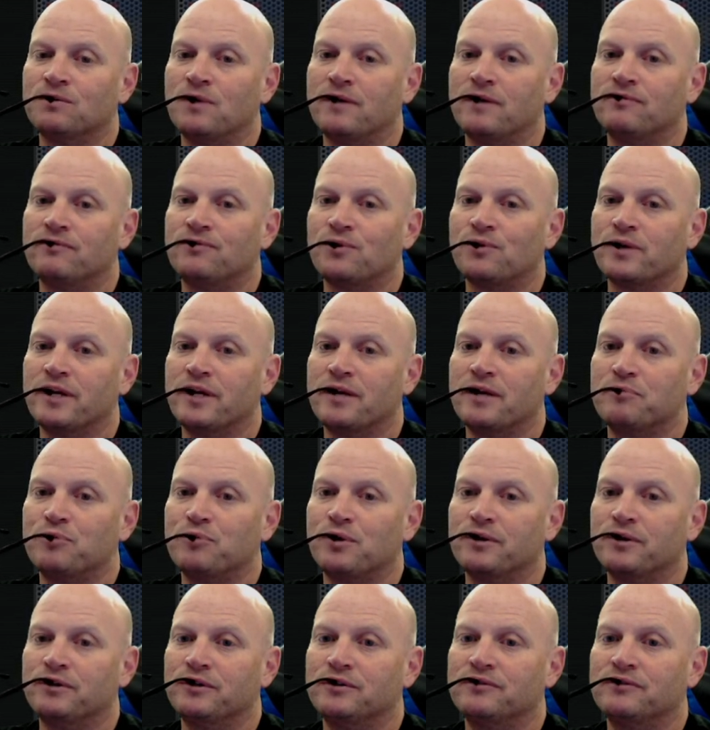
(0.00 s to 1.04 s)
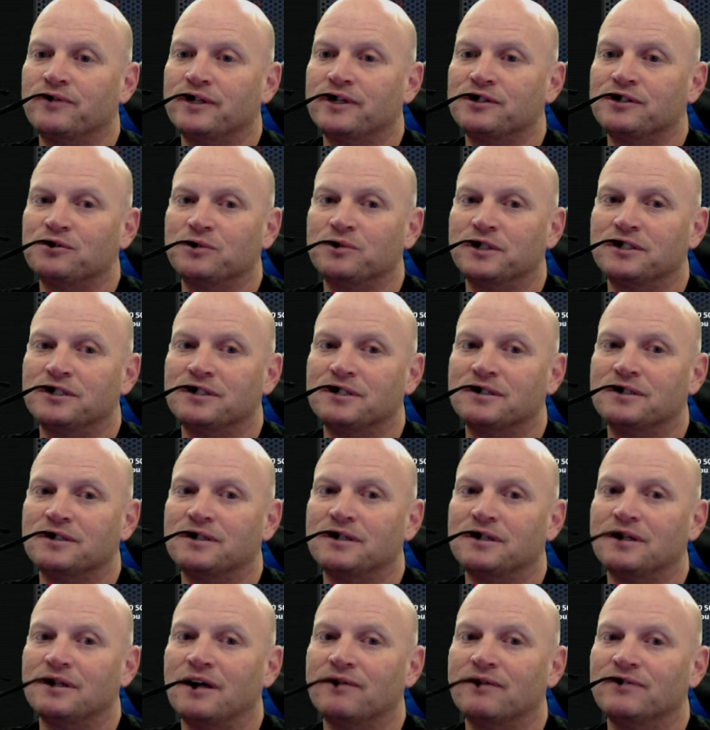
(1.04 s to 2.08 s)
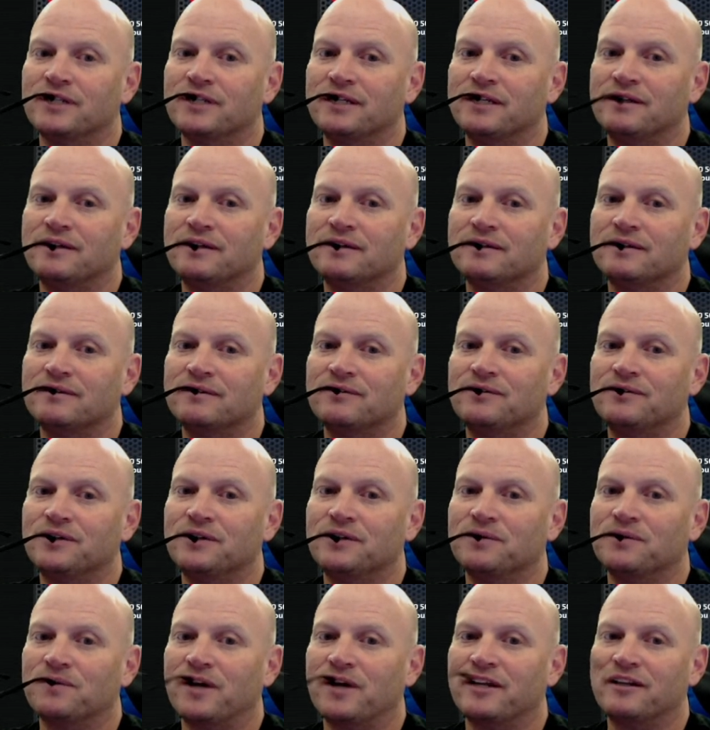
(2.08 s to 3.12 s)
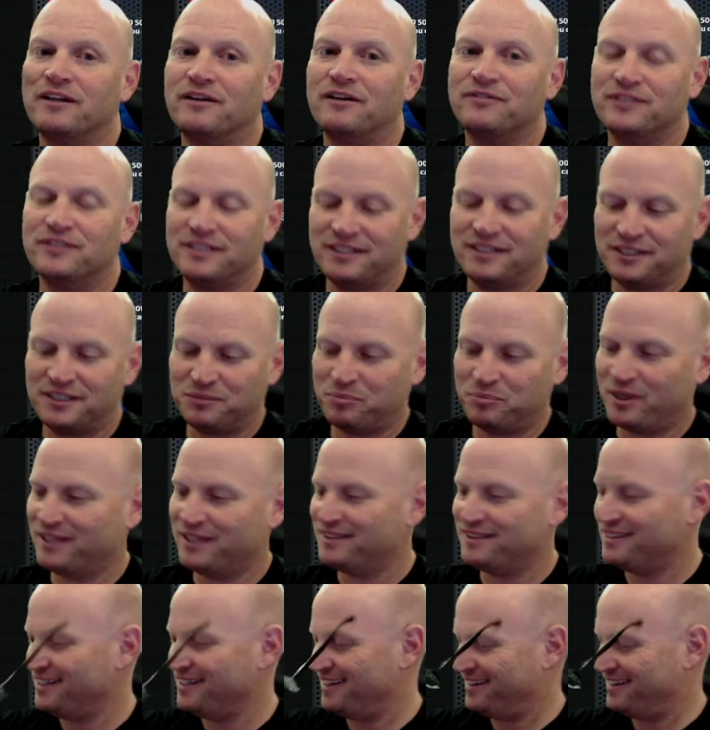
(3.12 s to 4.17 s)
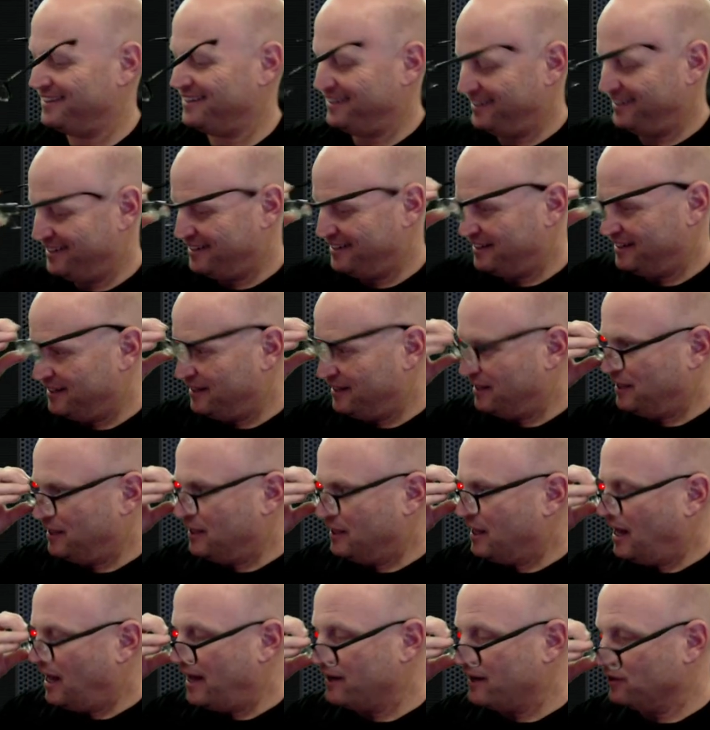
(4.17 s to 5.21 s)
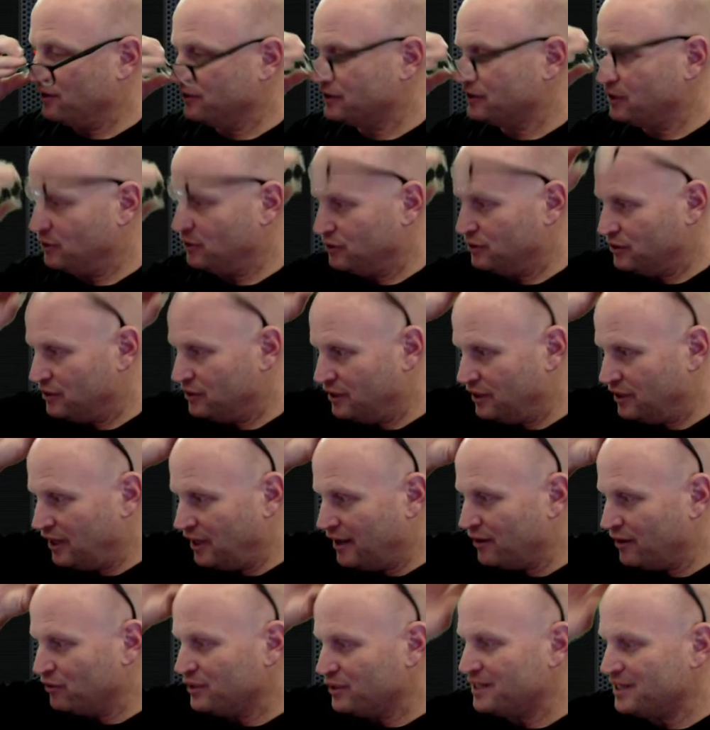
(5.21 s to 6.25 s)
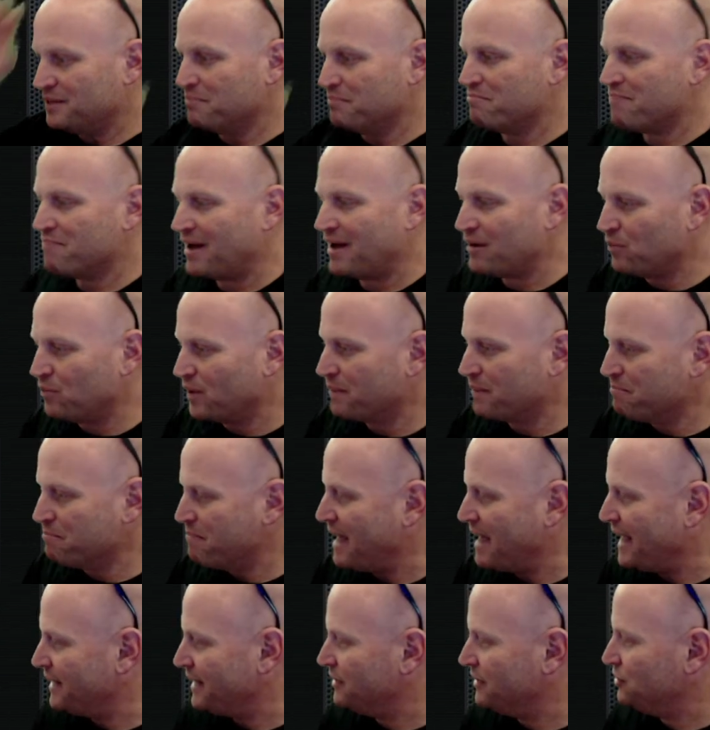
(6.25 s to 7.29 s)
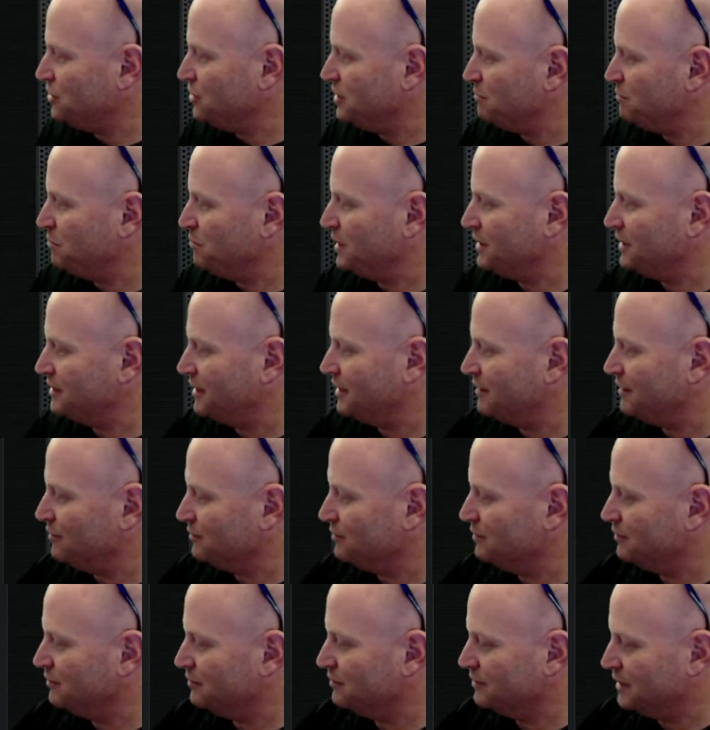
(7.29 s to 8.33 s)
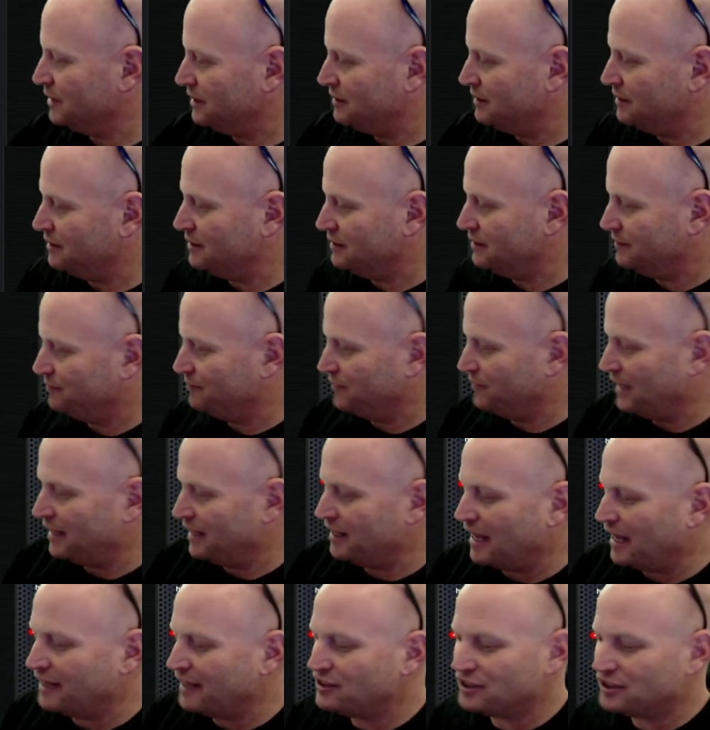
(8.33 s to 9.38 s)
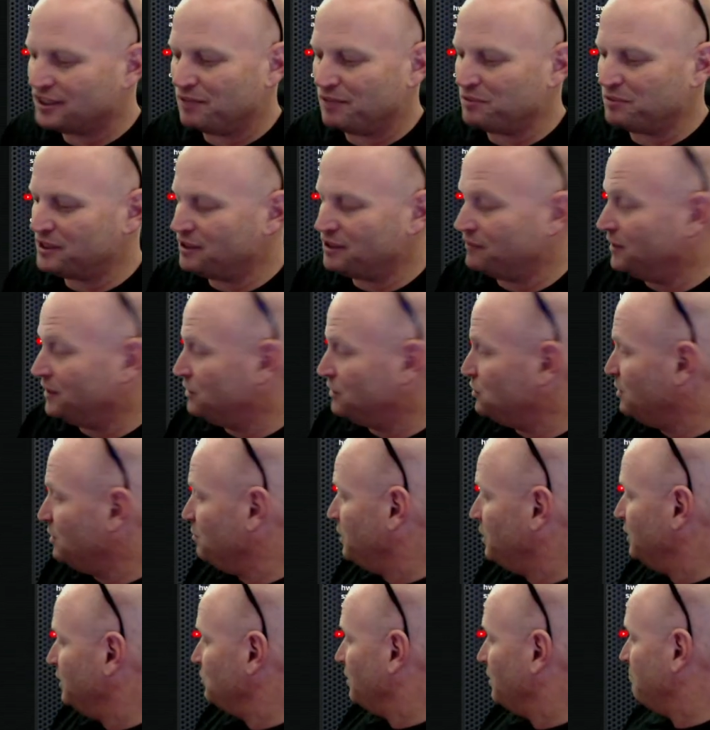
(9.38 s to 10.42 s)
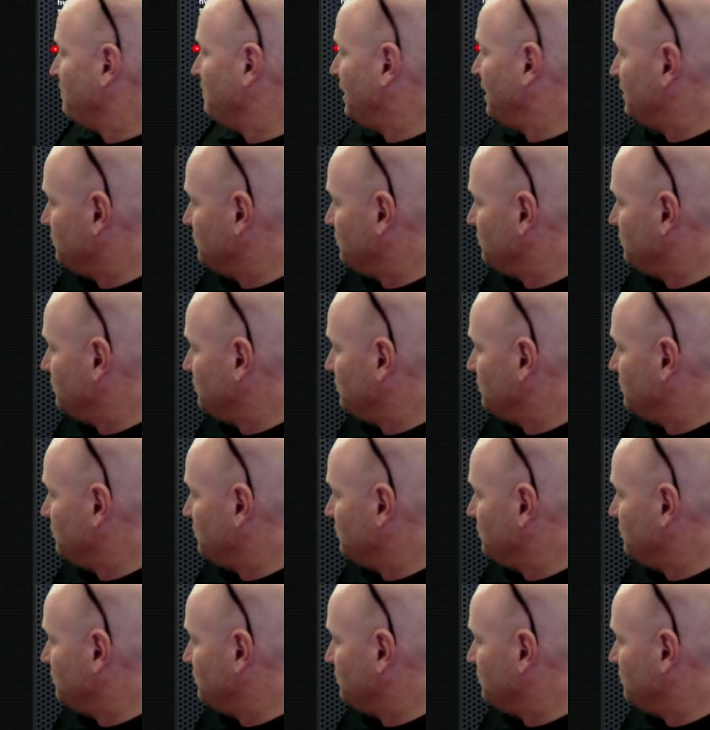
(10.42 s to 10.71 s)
hundred watt, forty eight port UniFi switch. It's lovely. You can write it off as an expense. Yeah. I don't. So the, I don't need to. I don't want to manage it because I don't know that. I, I just get myself into trouble trying I